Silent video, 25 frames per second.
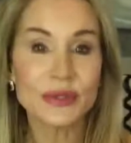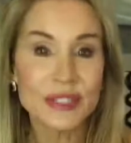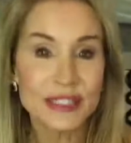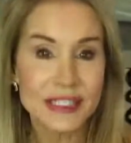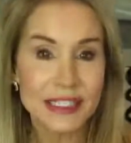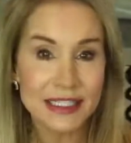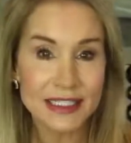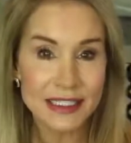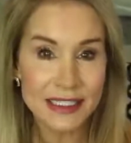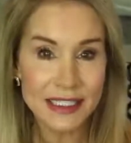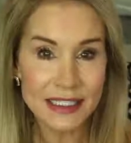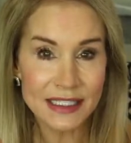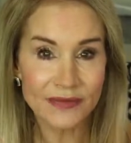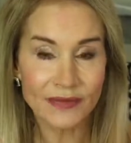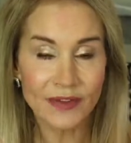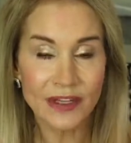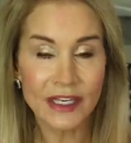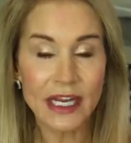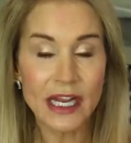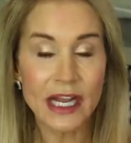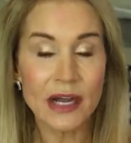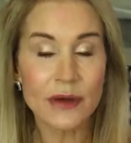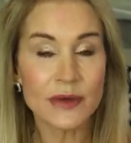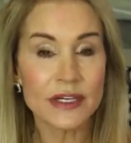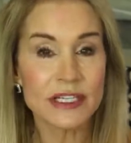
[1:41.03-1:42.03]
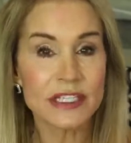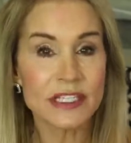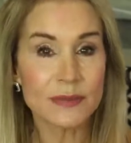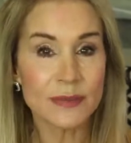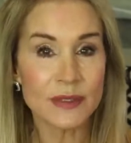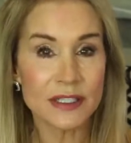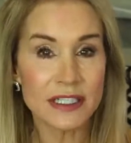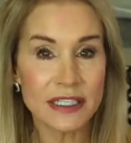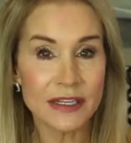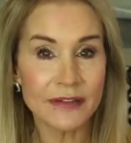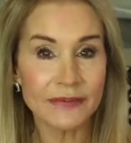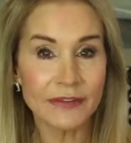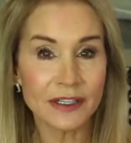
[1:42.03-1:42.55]
since this video is
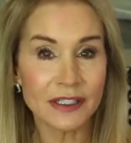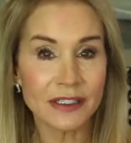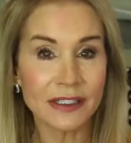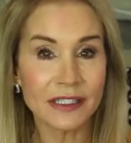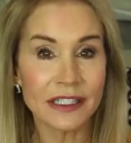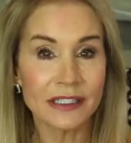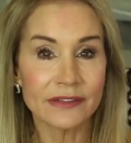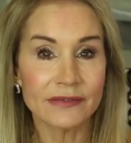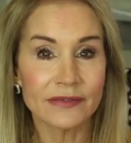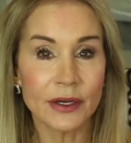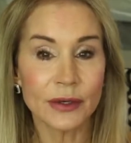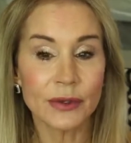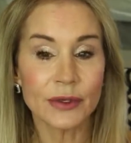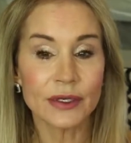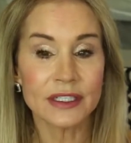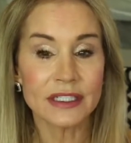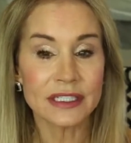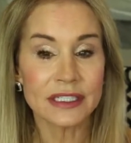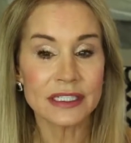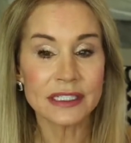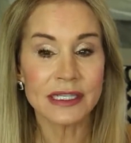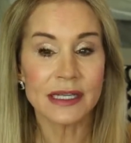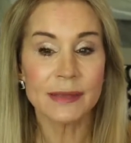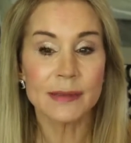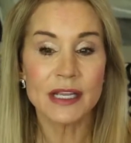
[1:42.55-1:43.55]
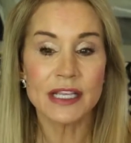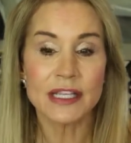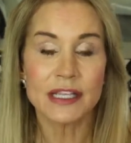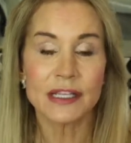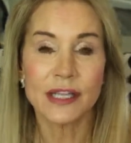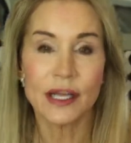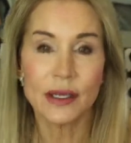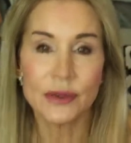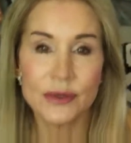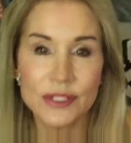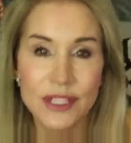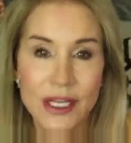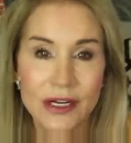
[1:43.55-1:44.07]
specifically devoted to slimming the
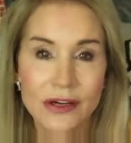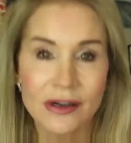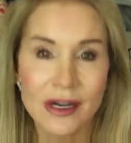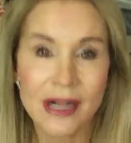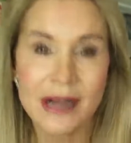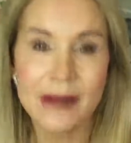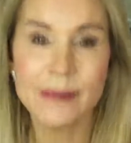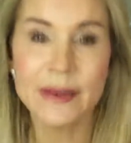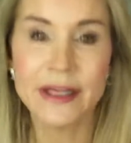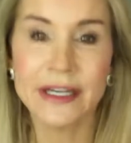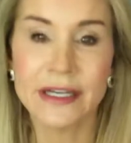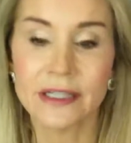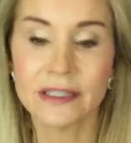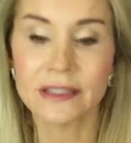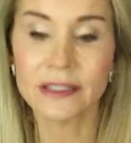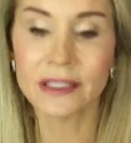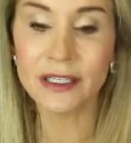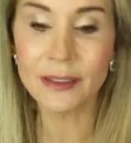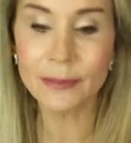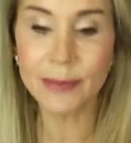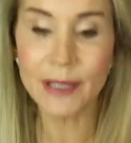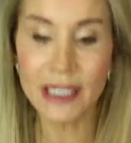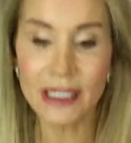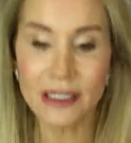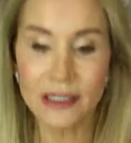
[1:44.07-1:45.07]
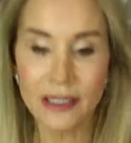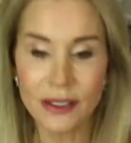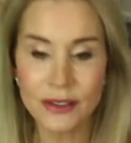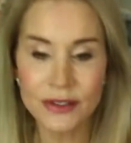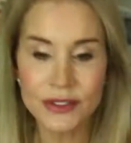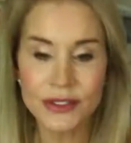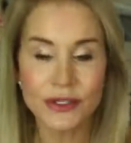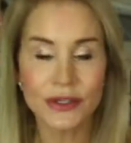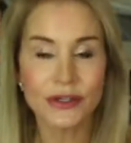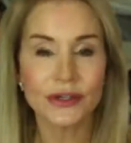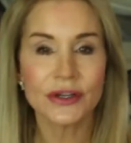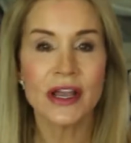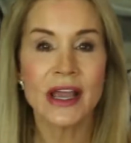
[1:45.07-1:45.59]
nose, I'll come in a little bit
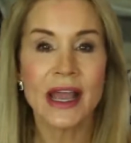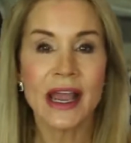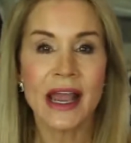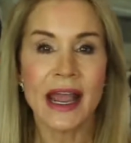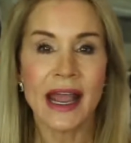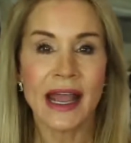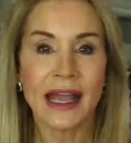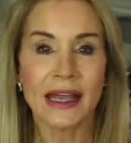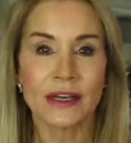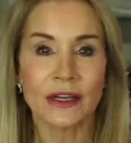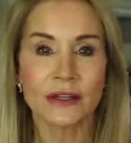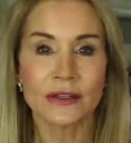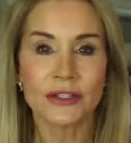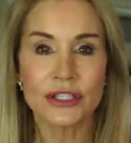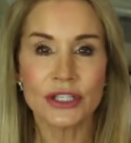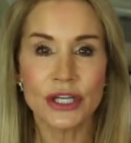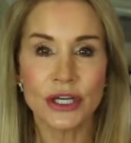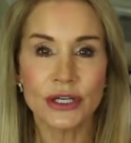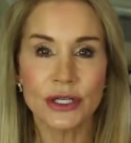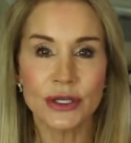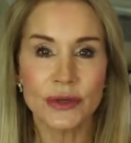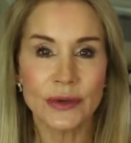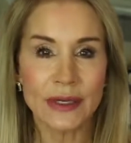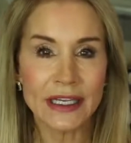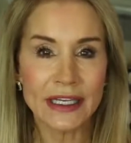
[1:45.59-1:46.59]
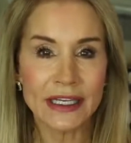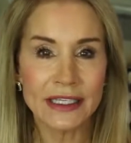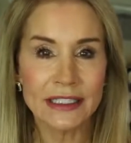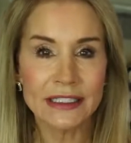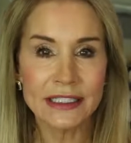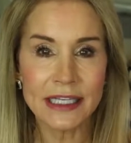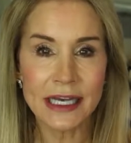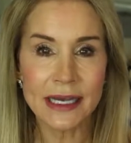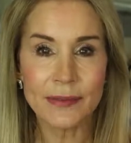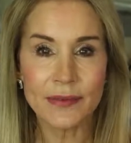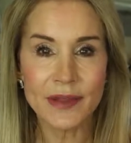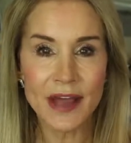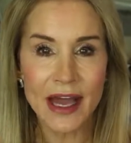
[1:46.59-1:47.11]
closer and I'll show you in
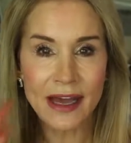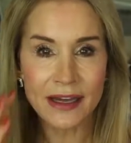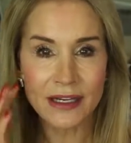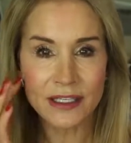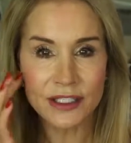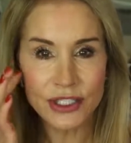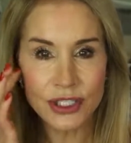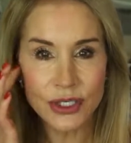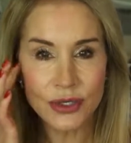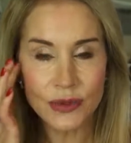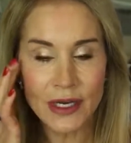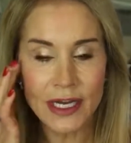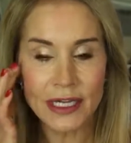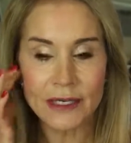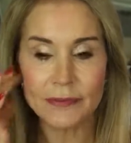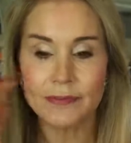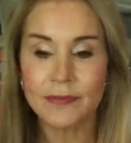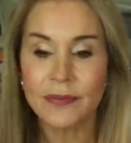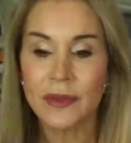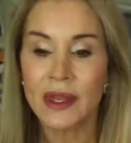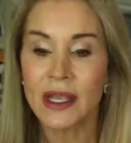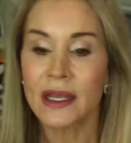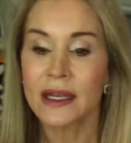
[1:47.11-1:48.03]
depth how to do it.